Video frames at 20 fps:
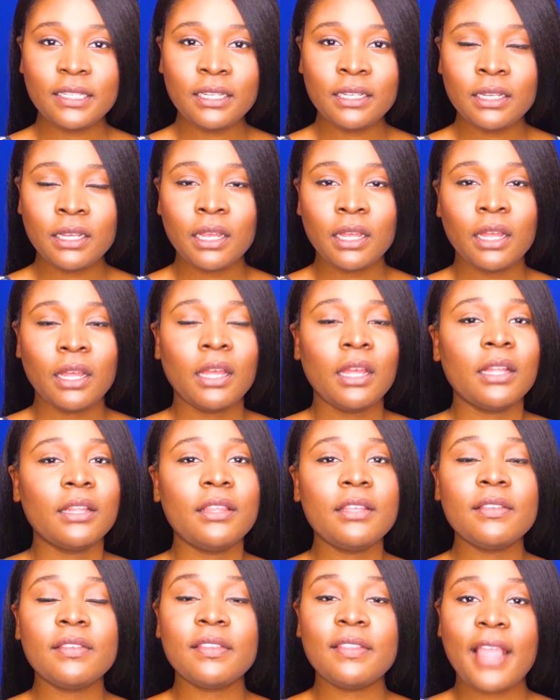See,
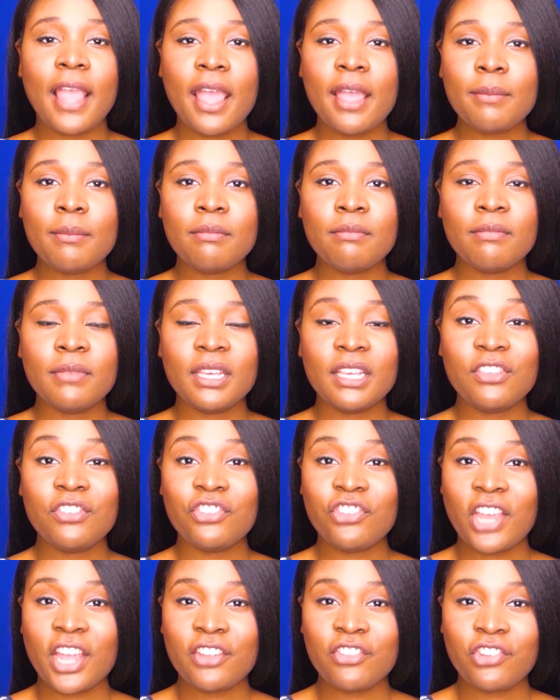the stem
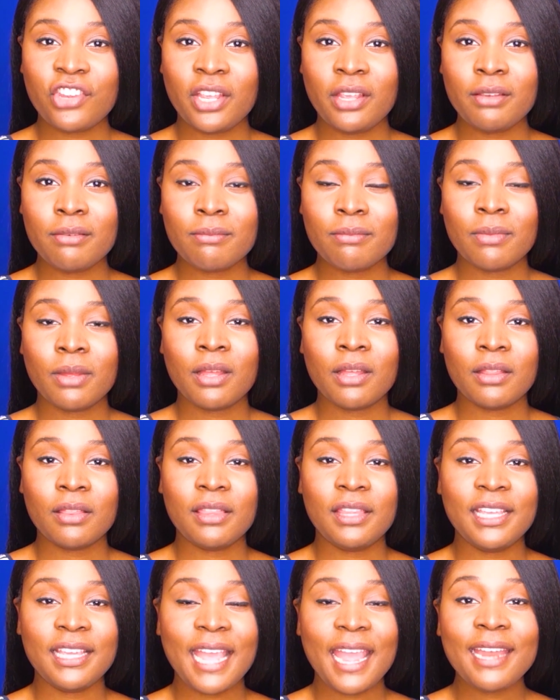is changing,
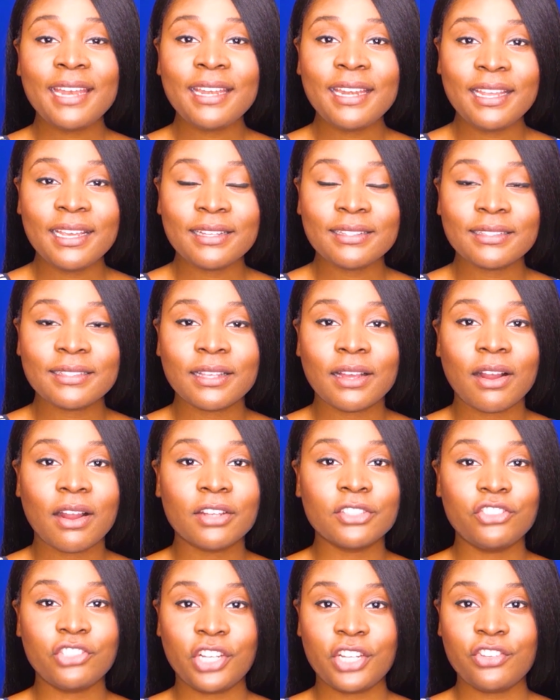the
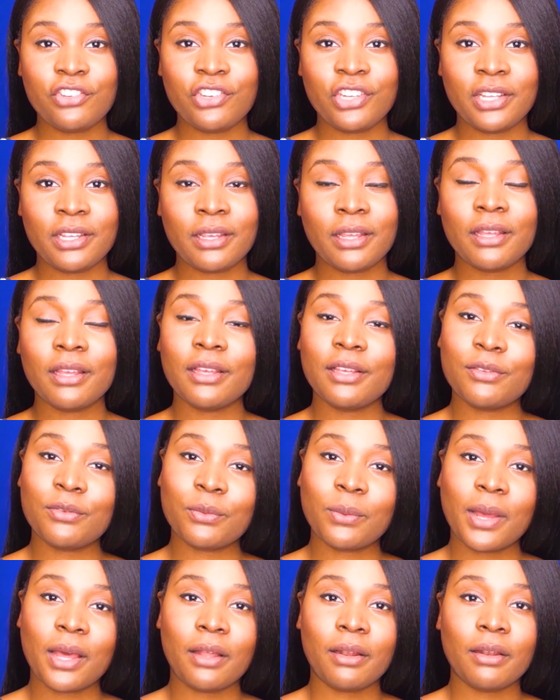endings are changing
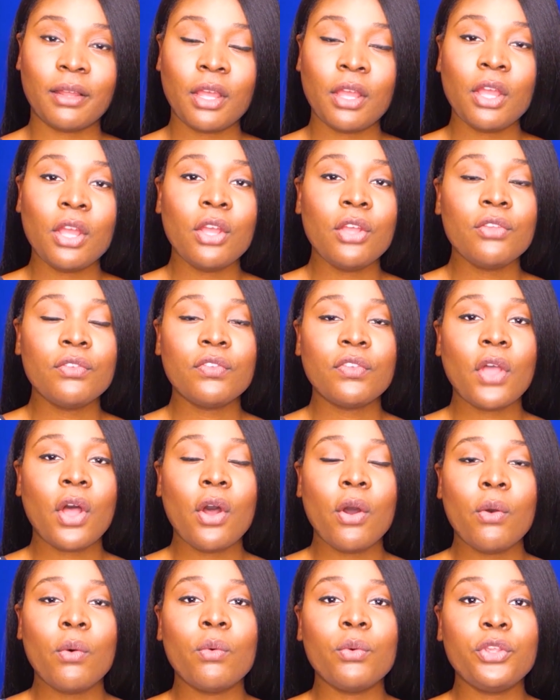as well.
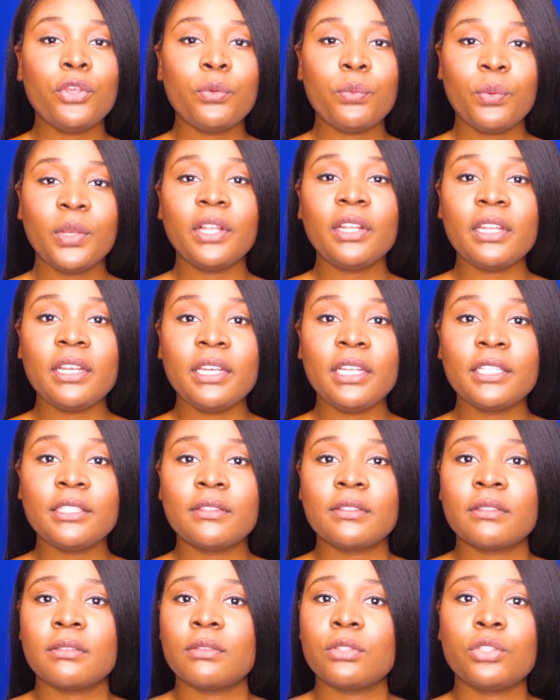So you
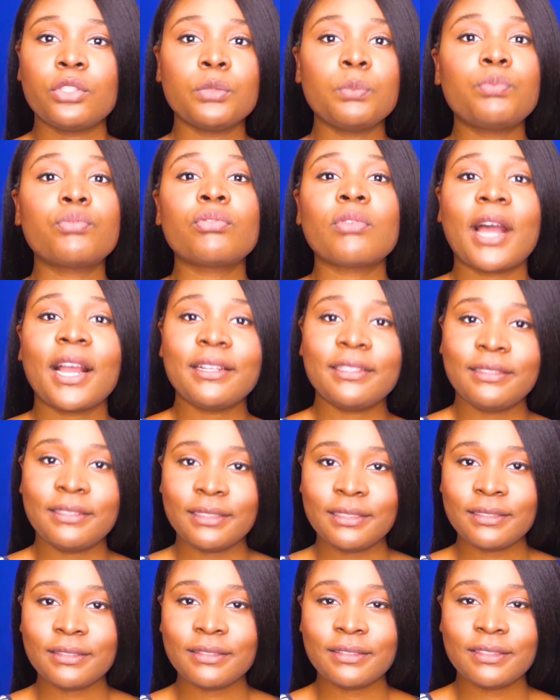really need to
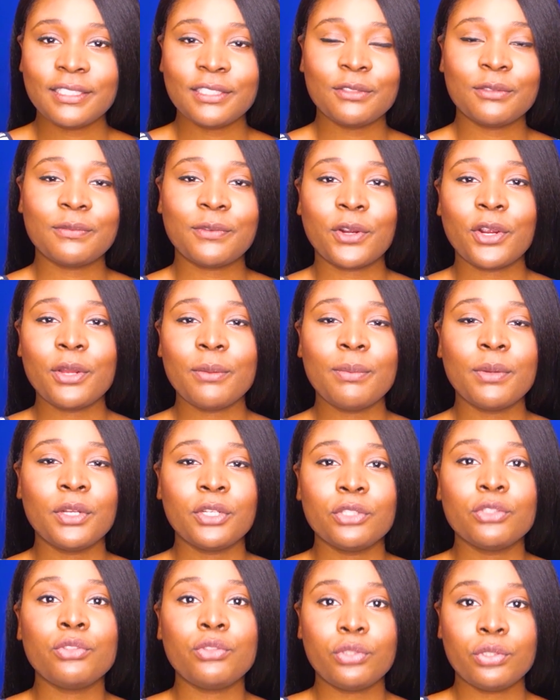practice this
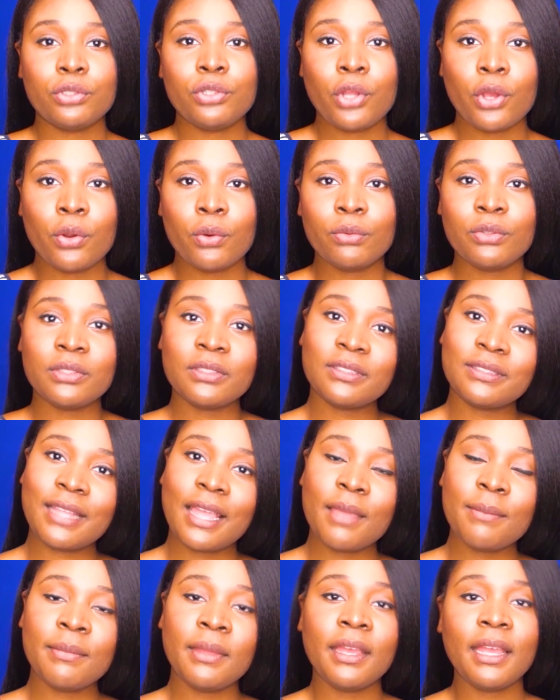verb to know
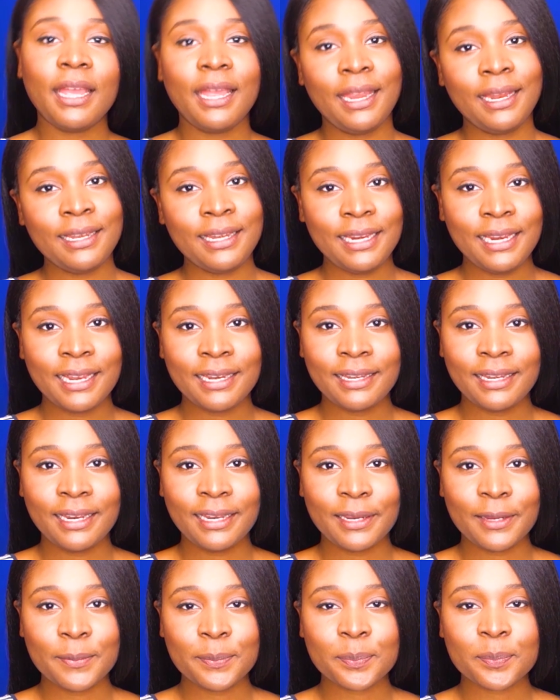the stem and
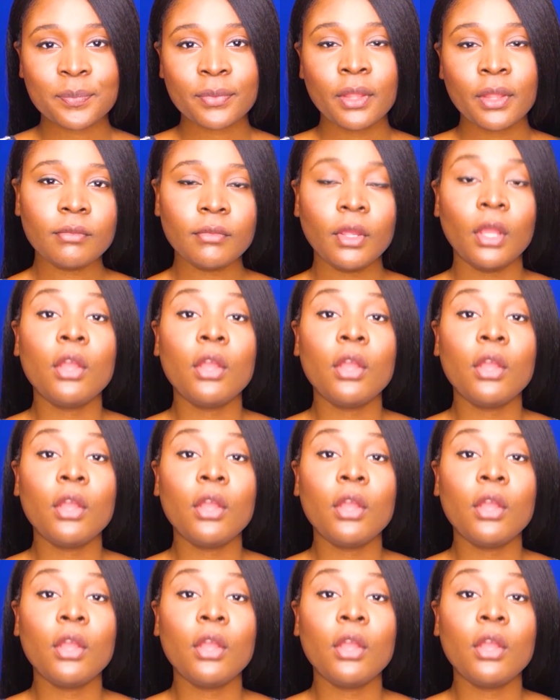the ending.